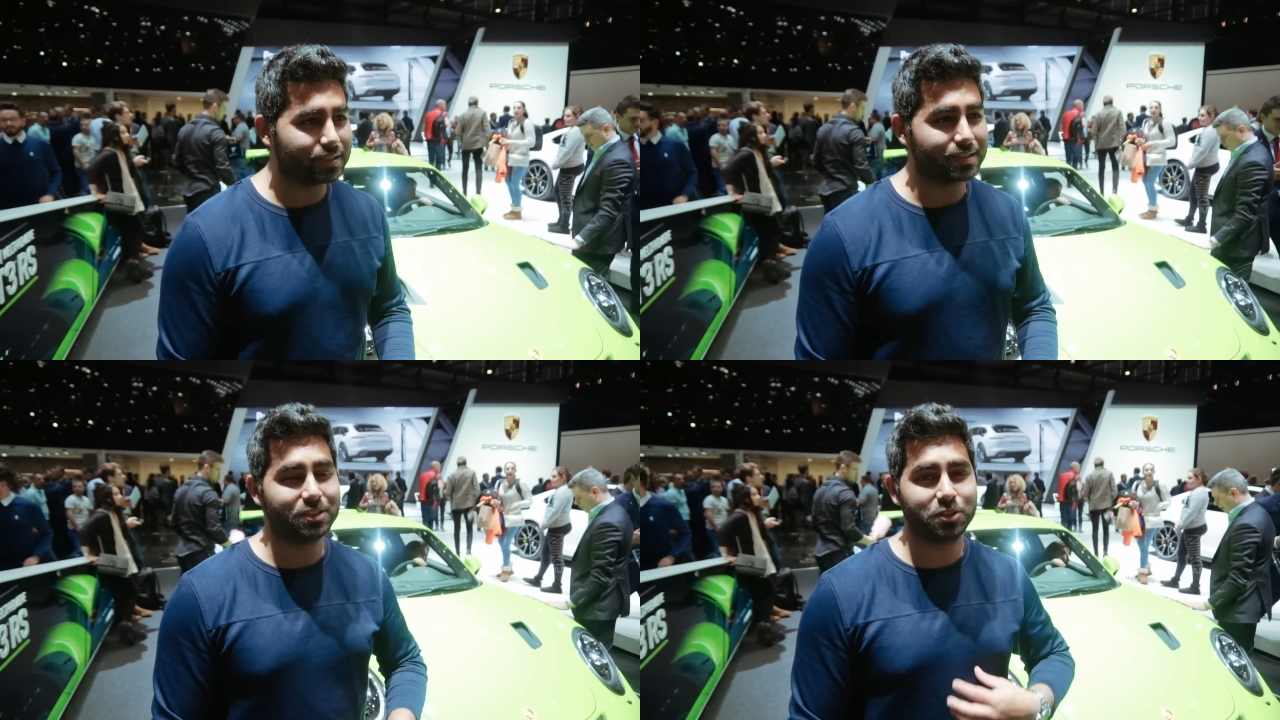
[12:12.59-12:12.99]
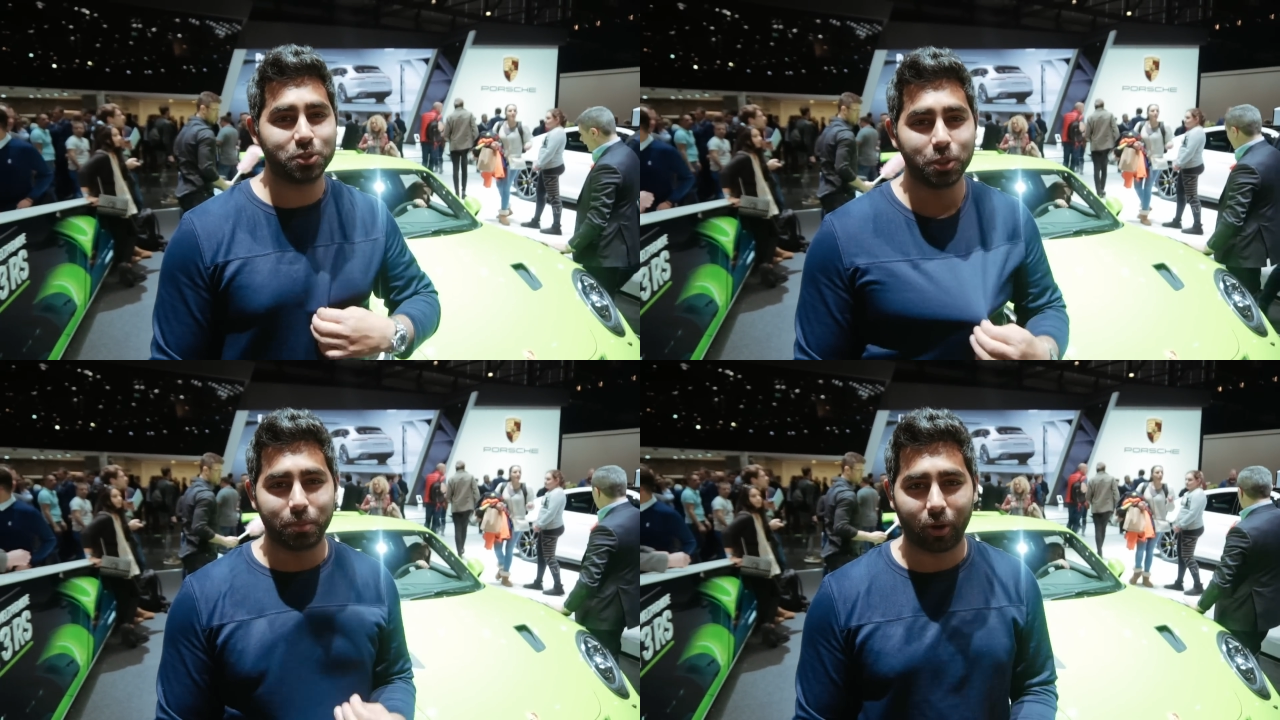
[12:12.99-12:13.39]
It's
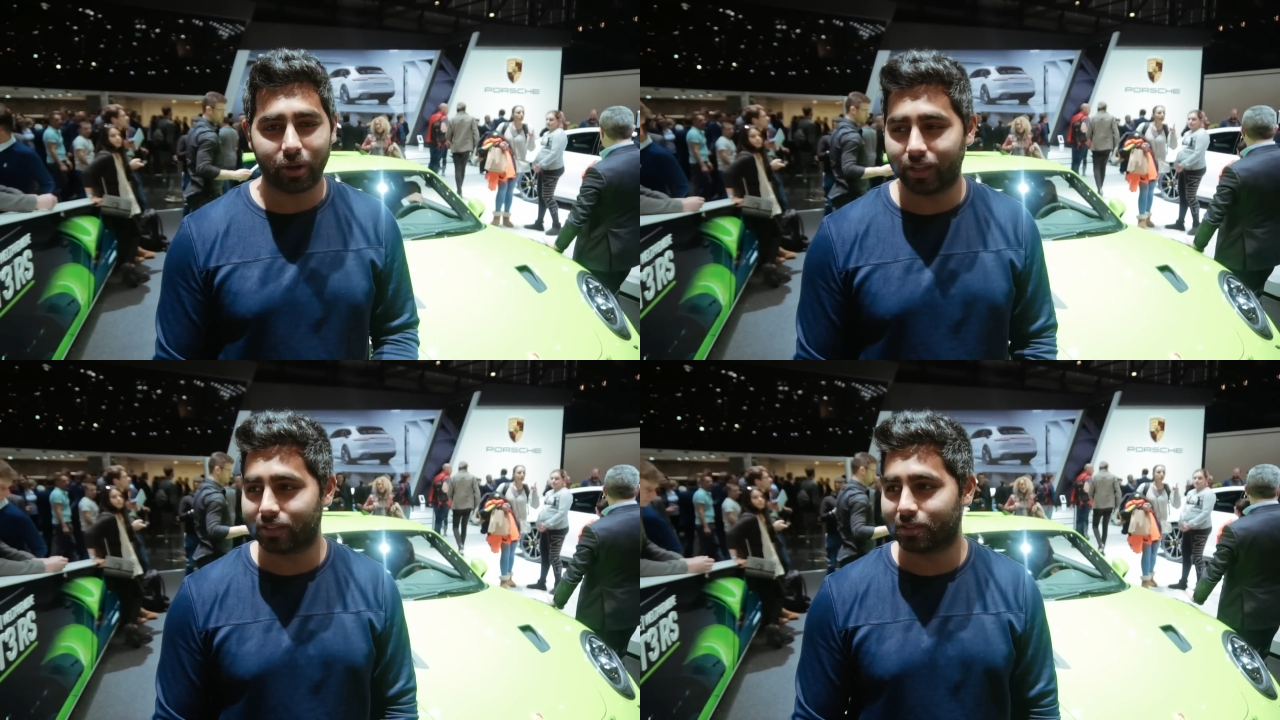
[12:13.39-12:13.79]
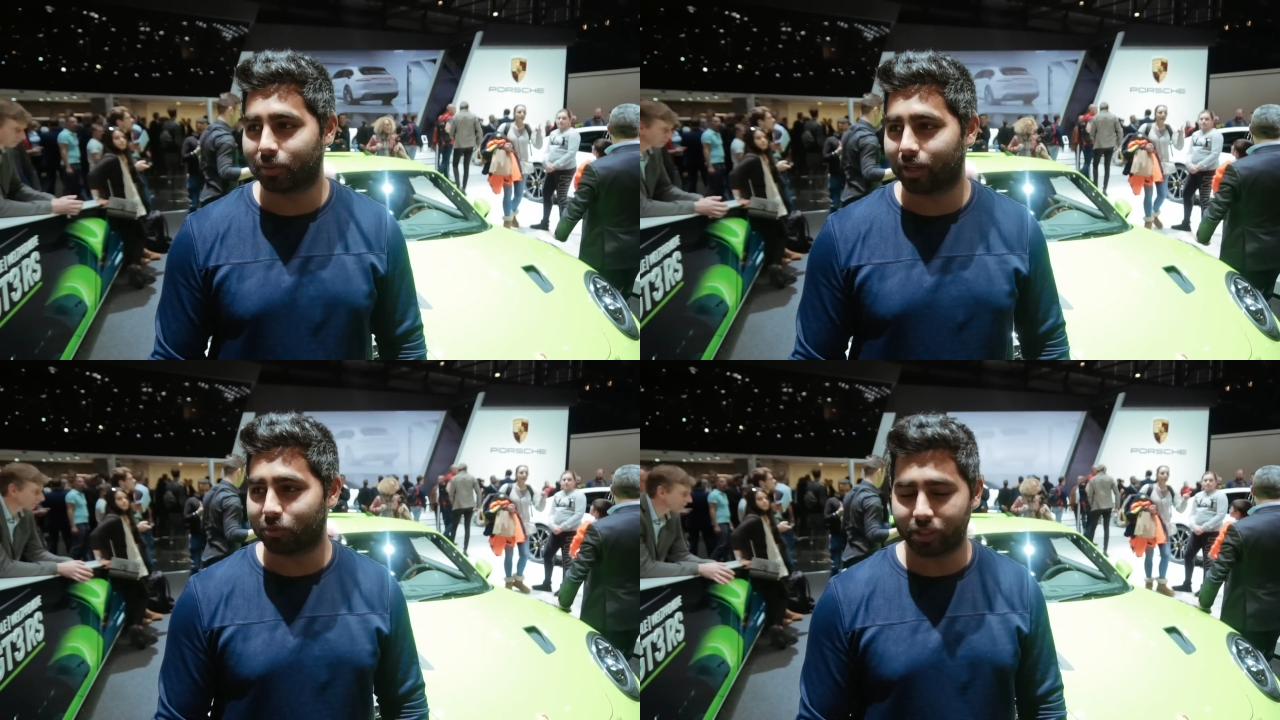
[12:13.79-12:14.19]
super hot in here, so
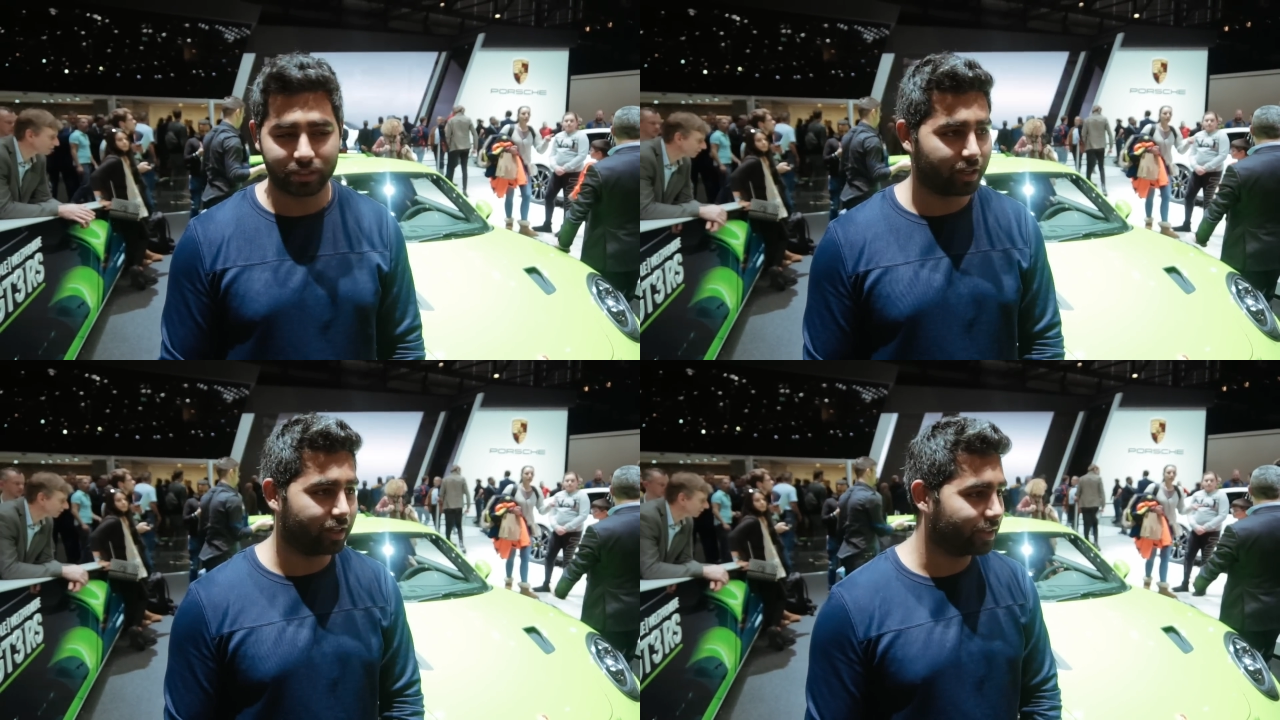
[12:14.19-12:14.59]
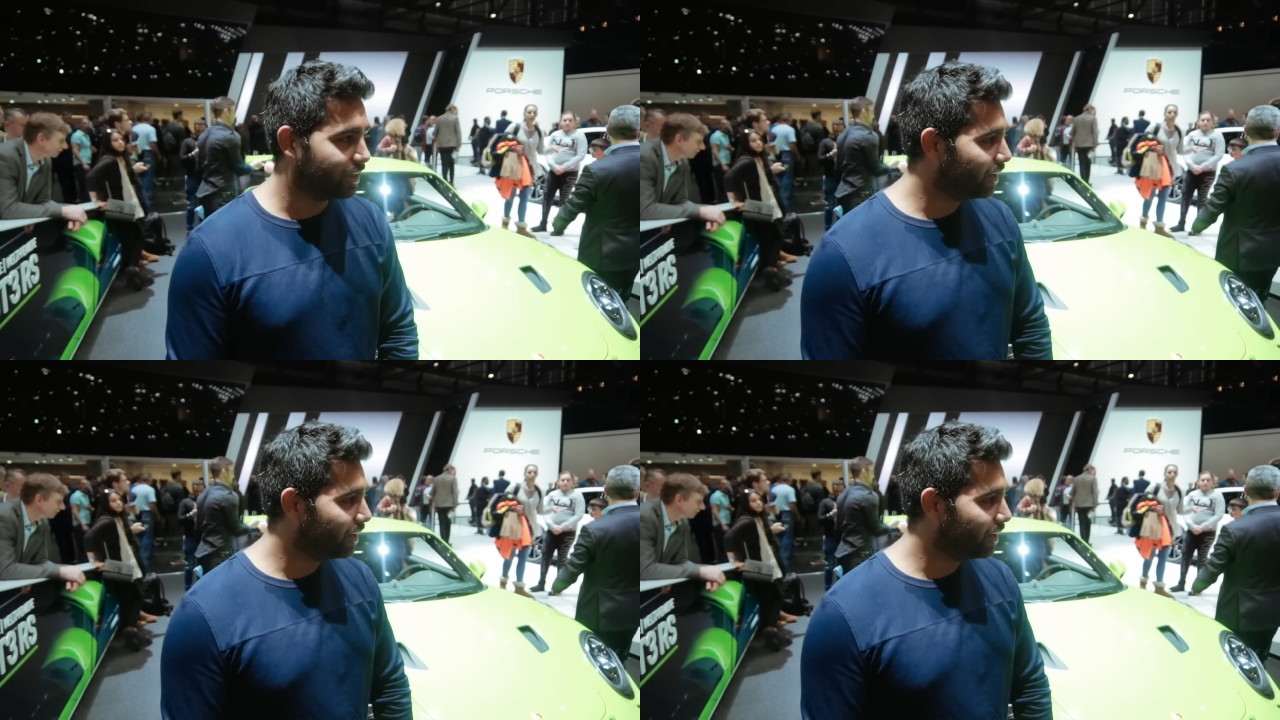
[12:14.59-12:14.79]
I'm getting really tired.